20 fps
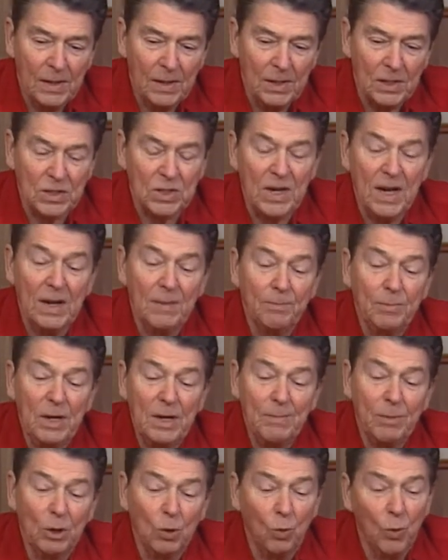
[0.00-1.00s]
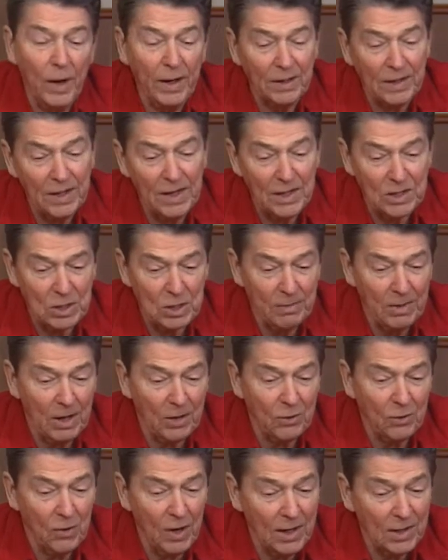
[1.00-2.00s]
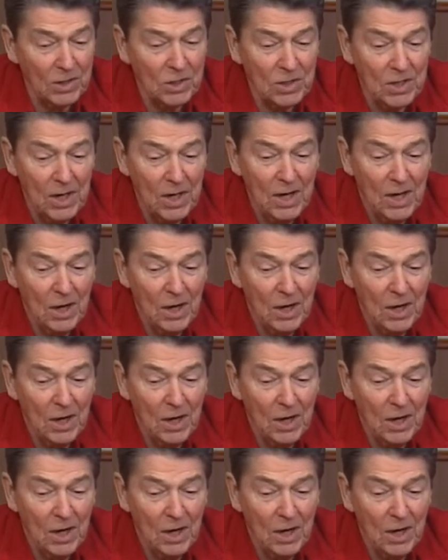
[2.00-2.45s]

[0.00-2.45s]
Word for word: The same people who winked at us about drugs